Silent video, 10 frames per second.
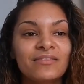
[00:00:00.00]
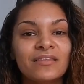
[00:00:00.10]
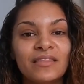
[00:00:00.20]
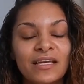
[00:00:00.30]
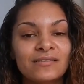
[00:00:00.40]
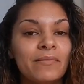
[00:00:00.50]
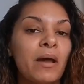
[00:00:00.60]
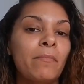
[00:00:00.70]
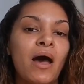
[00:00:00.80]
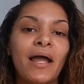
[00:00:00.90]
the things that
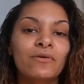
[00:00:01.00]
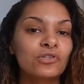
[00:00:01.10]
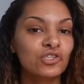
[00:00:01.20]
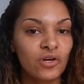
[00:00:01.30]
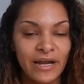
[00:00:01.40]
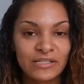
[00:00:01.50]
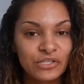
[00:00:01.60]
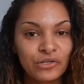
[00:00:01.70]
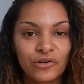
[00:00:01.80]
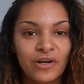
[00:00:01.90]
my mind was trying
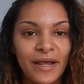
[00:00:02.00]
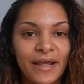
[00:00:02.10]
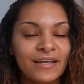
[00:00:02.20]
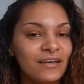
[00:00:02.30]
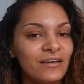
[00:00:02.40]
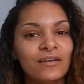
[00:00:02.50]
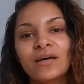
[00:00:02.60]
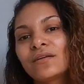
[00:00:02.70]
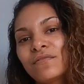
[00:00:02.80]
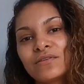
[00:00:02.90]
to create,
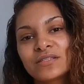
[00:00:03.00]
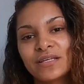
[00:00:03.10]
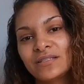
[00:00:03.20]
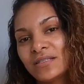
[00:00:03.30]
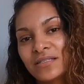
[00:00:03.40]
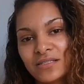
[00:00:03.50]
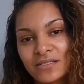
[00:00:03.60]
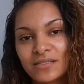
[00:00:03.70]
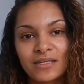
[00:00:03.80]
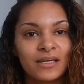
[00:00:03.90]
none of those things
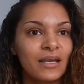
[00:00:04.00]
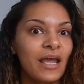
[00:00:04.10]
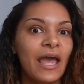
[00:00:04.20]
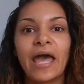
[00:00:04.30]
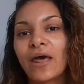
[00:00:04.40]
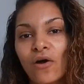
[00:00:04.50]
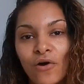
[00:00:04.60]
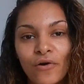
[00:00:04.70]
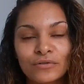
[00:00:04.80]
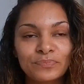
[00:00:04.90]
existed at
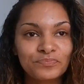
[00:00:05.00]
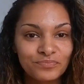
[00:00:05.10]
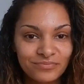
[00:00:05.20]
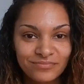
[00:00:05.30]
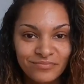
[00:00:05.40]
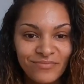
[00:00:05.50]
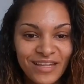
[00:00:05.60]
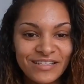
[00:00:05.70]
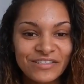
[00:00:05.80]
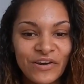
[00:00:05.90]
all.
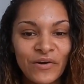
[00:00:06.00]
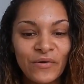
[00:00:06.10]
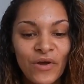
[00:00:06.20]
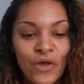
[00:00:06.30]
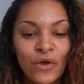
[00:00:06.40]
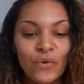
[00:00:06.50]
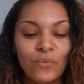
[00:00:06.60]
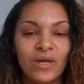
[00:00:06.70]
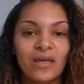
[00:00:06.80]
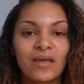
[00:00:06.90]
So
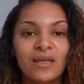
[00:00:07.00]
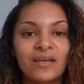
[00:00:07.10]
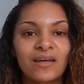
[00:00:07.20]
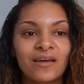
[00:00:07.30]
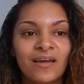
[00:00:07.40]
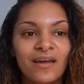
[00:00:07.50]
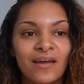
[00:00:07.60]
when